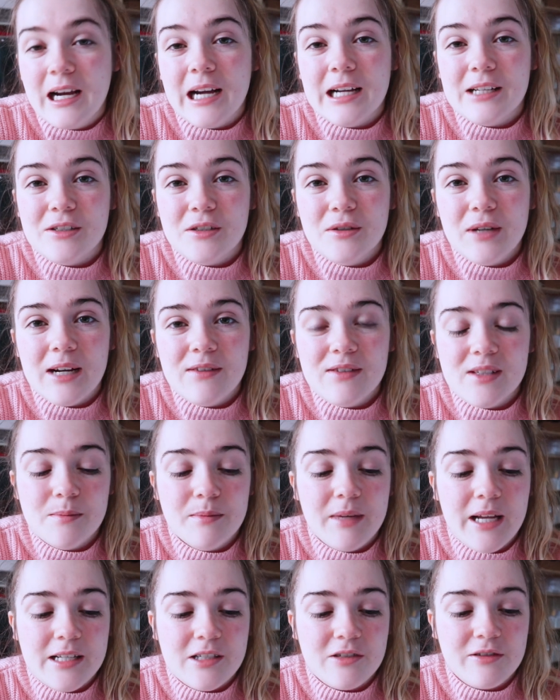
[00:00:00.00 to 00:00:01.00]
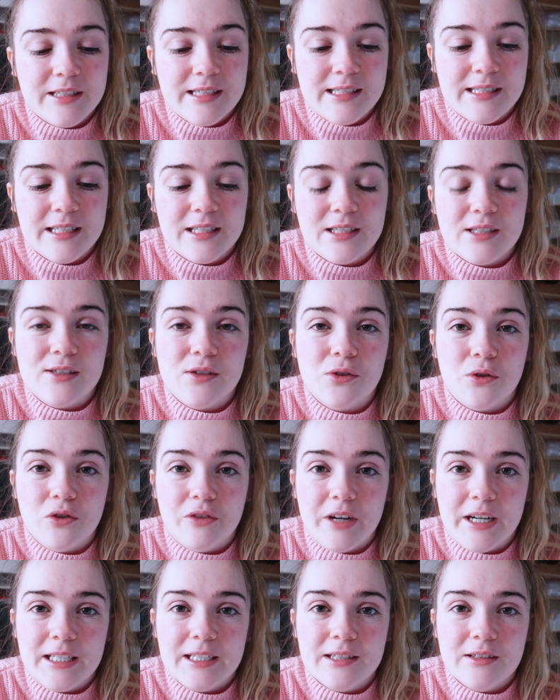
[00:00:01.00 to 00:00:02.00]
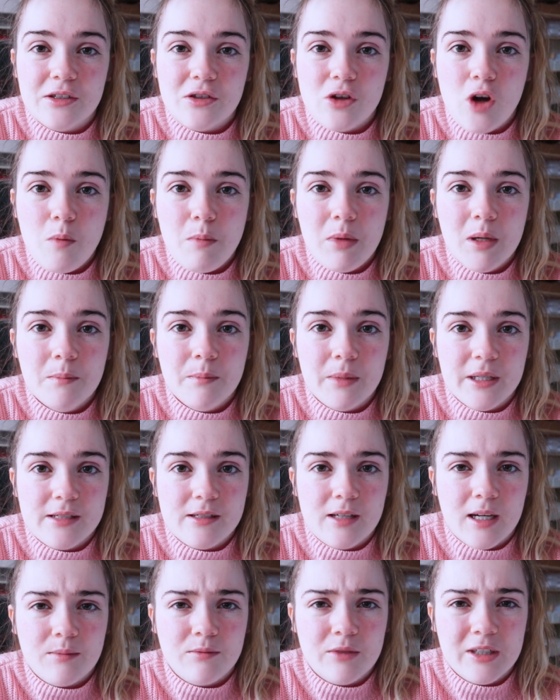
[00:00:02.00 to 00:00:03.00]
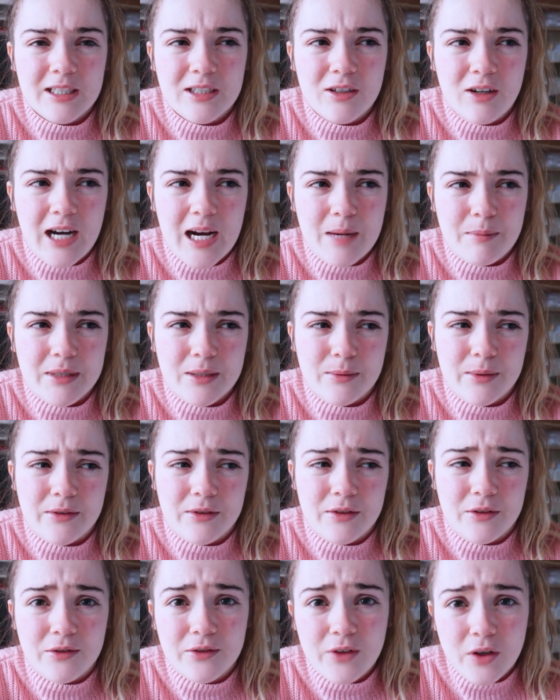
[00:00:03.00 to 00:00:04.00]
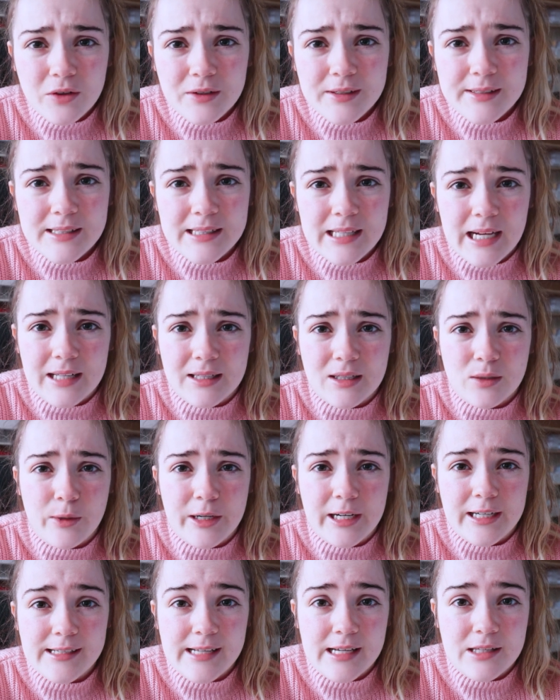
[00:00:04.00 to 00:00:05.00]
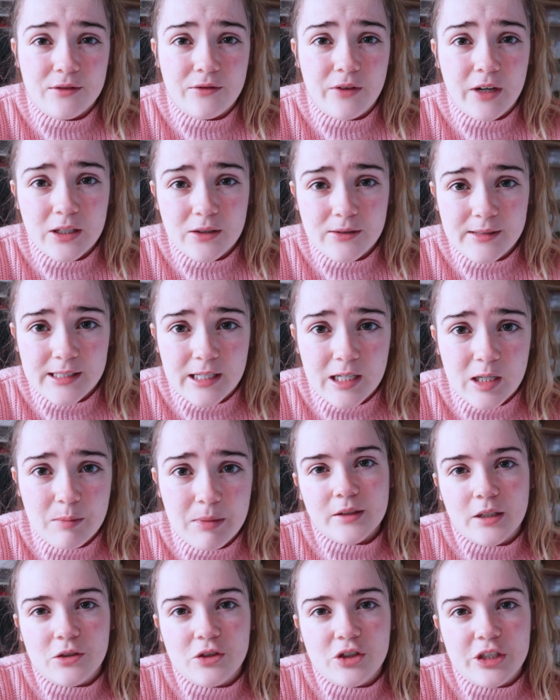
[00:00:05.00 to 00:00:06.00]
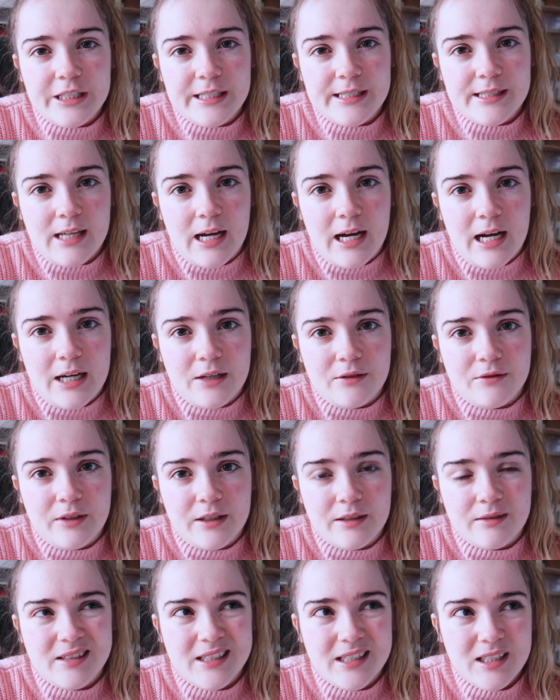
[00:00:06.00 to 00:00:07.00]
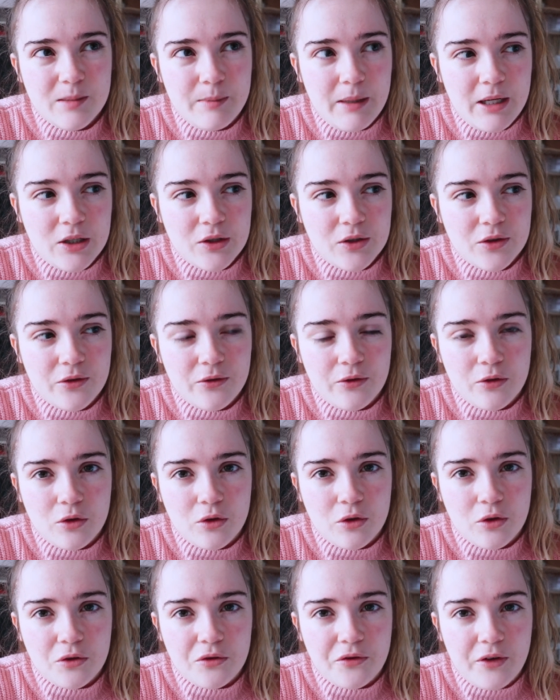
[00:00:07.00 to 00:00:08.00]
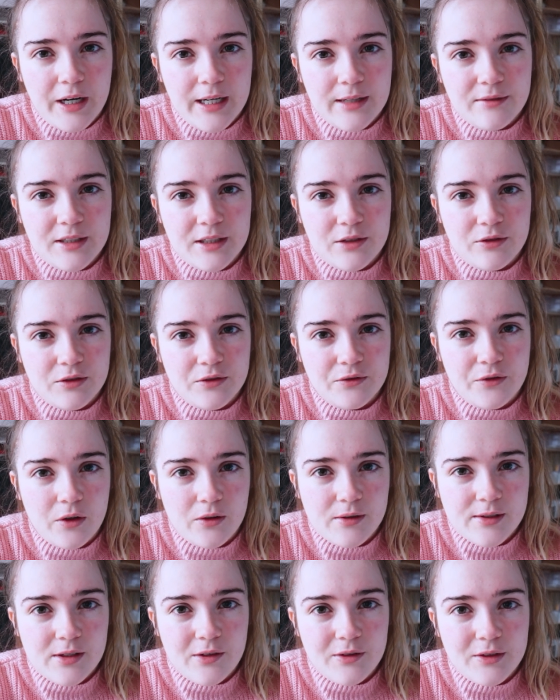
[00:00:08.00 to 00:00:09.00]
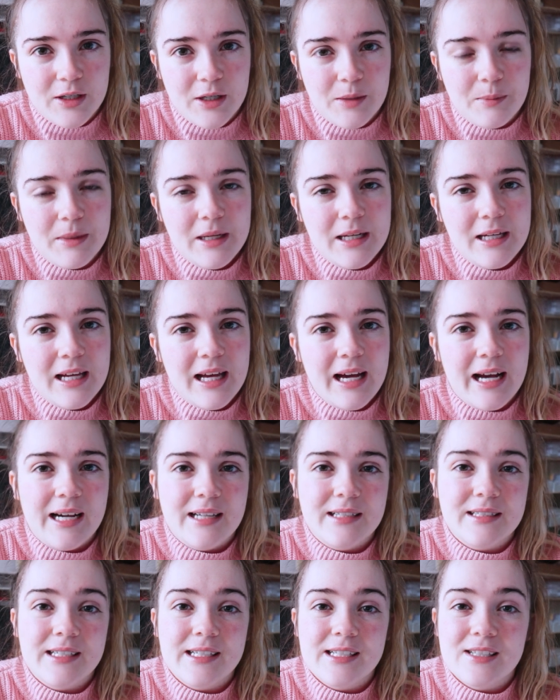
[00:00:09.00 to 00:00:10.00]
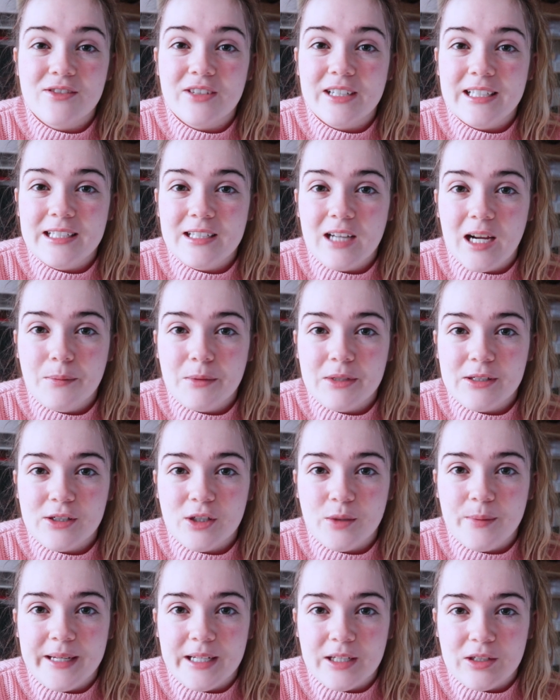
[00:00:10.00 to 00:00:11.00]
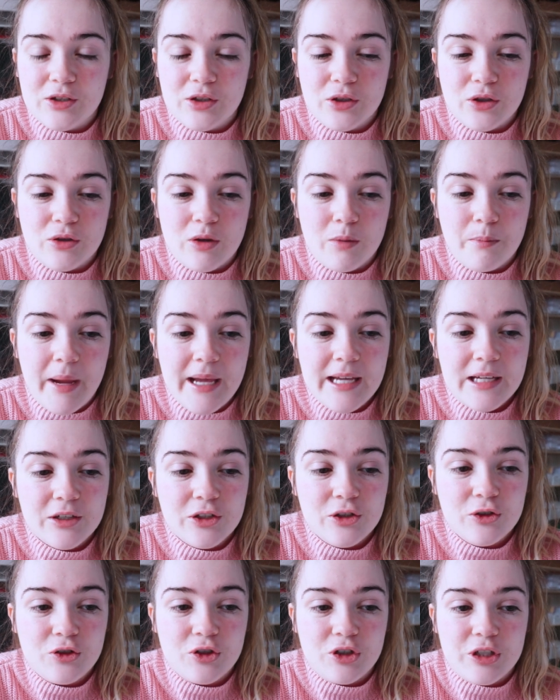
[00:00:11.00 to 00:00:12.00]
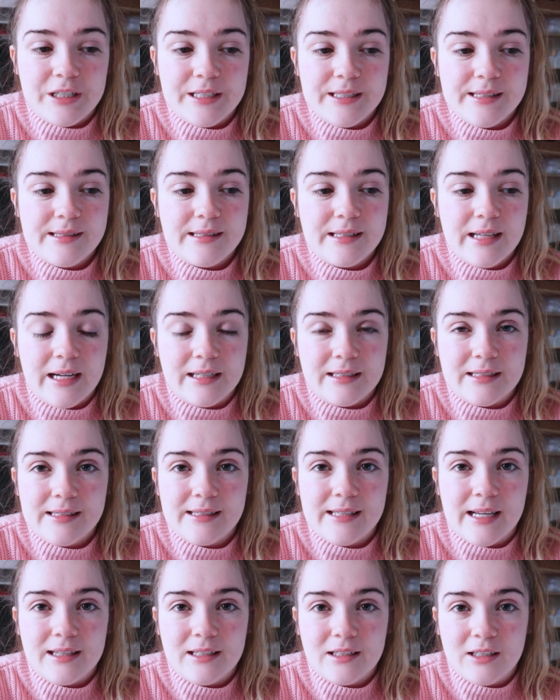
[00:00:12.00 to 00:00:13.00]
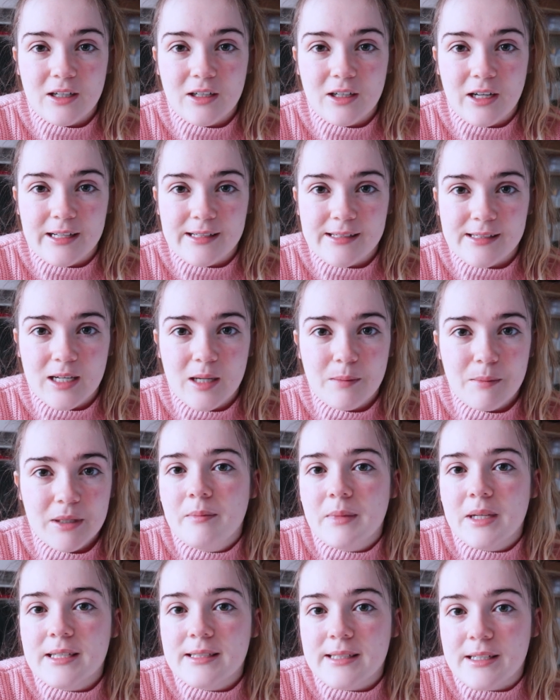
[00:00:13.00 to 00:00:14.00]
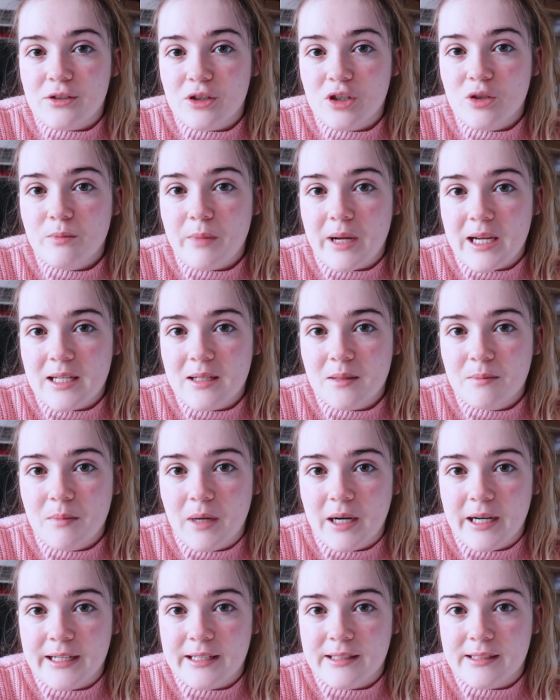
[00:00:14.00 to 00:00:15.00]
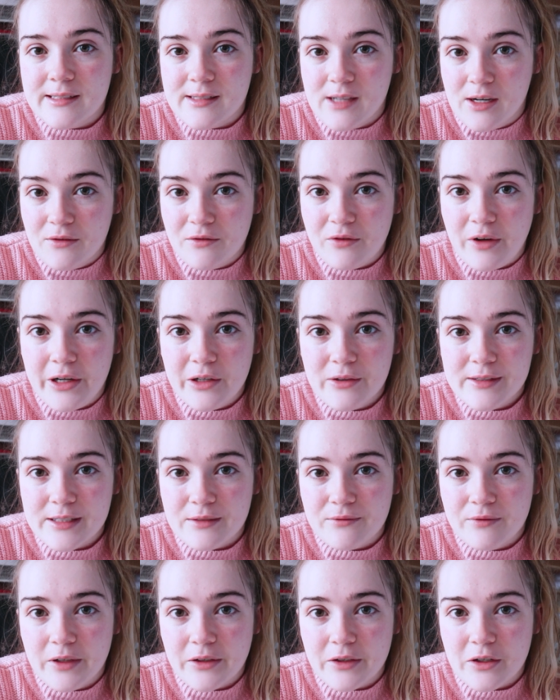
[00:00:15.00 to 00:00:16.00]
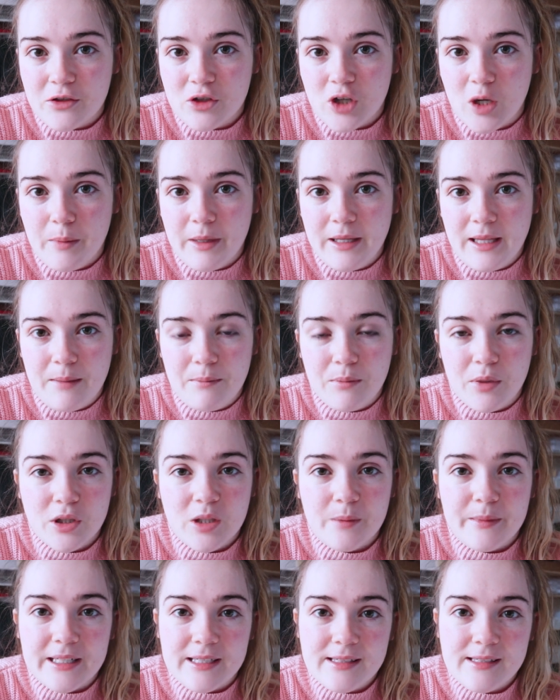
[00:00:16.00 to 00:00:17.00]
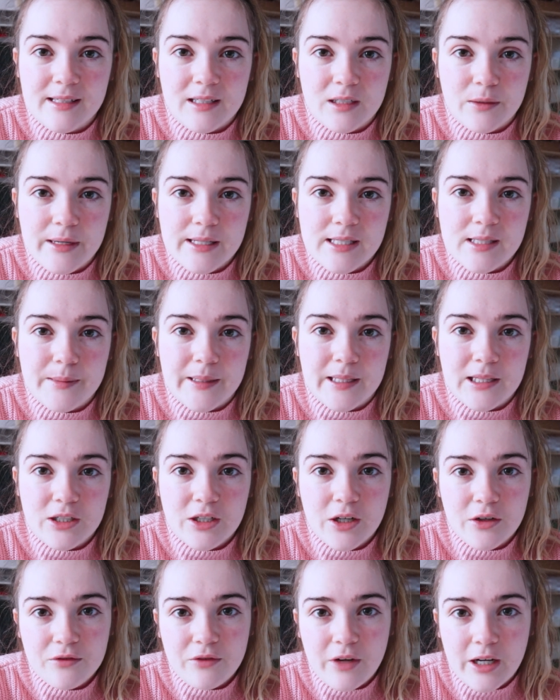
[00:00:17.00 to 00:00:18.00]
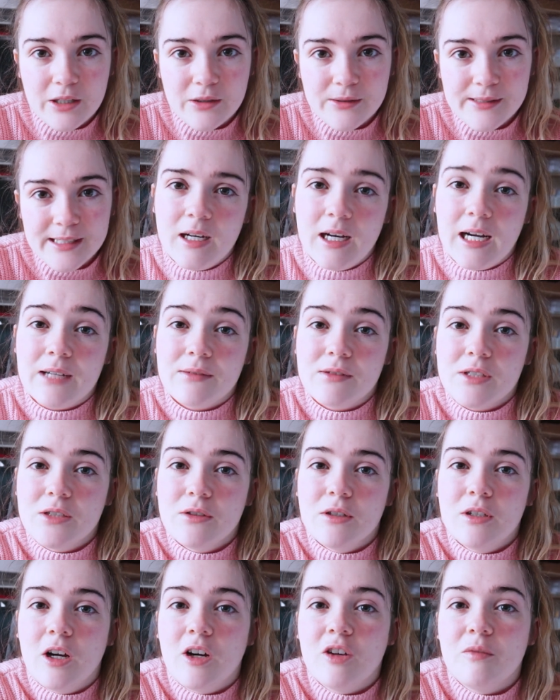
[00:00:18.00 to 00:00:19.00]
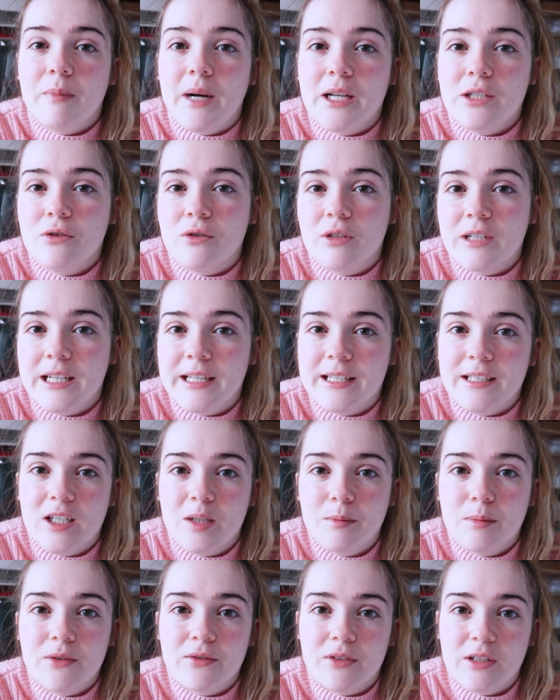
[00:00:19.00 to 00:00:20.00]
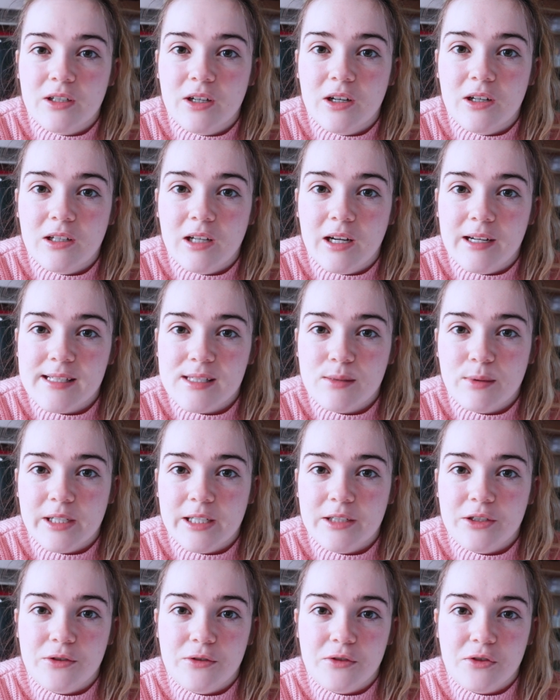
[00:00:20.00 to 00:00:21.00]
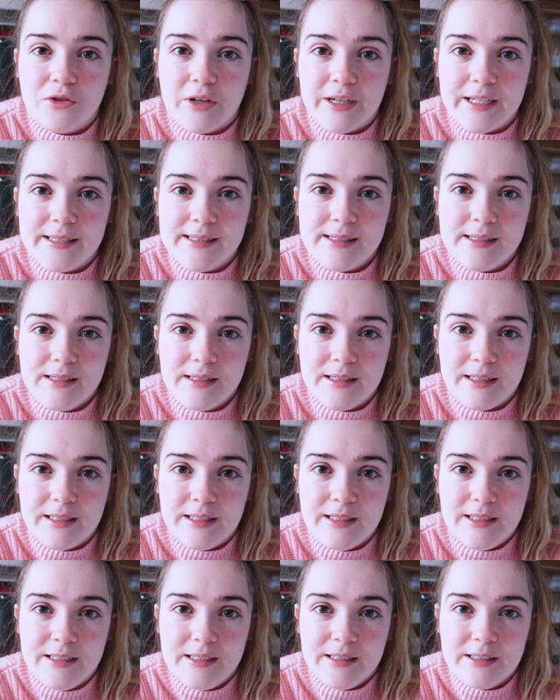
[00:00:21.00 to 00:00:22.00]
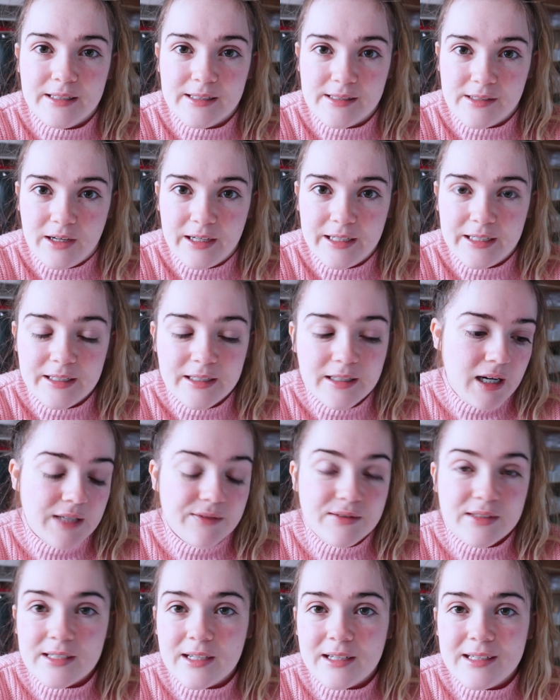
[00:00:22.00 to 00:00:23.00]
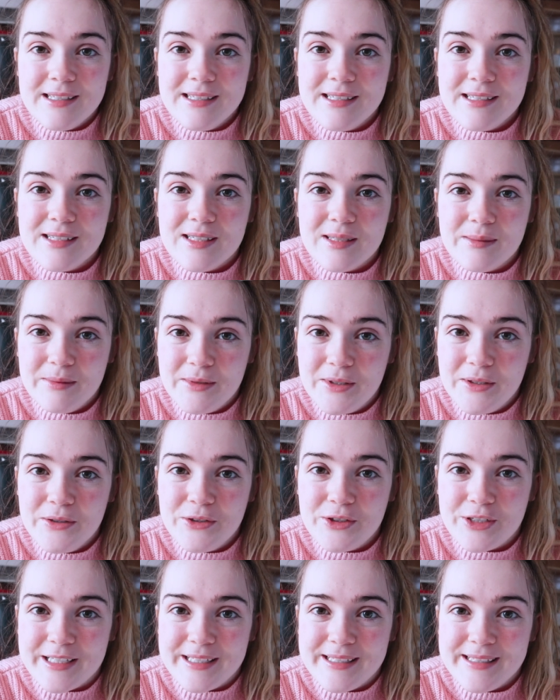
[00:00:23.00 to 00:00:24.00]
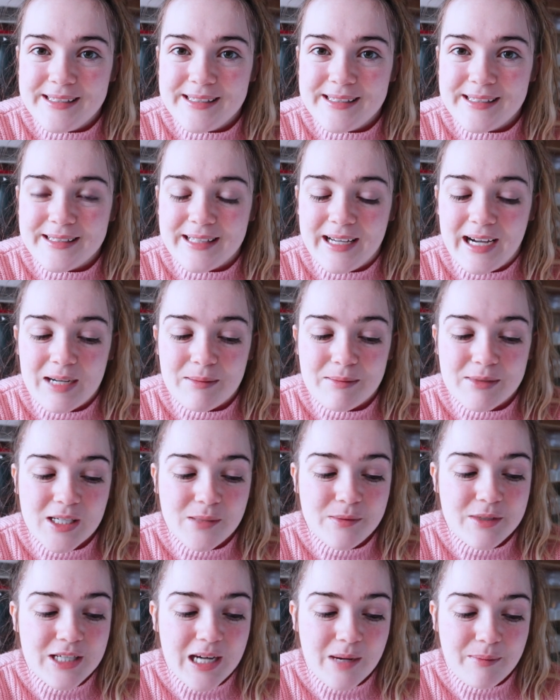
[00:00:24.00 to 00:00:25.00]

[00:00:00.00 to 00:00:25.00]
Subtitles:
I do have some lettering stickers already in the shop, but I'm really not happy with the fonts and the way I set the files up. Those sheets have, I think, about 4 or 5 different fonts on them, and it's really time consuming to make new sheets and to set the cut lines up because I do make my design files in Photoshop and then put them into Silhouette to make the cut files. I have to do a lot of manual cleaning up of the cut lines when I do trace the design. I've designed some new sheets that I'm so much